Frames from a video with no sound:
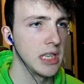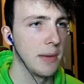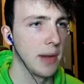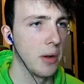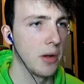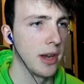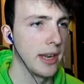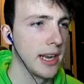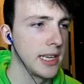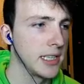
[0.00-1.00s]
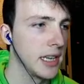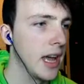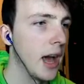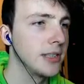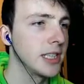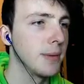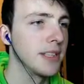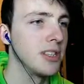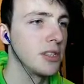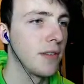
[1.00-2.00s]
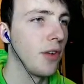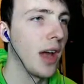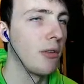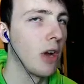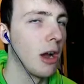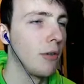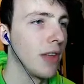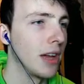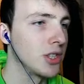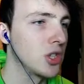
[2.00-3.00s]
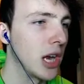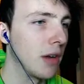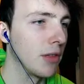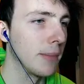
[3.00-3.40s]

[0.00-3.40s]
There we go. Got it. Nice. I was expecting just to fly right off that, straight off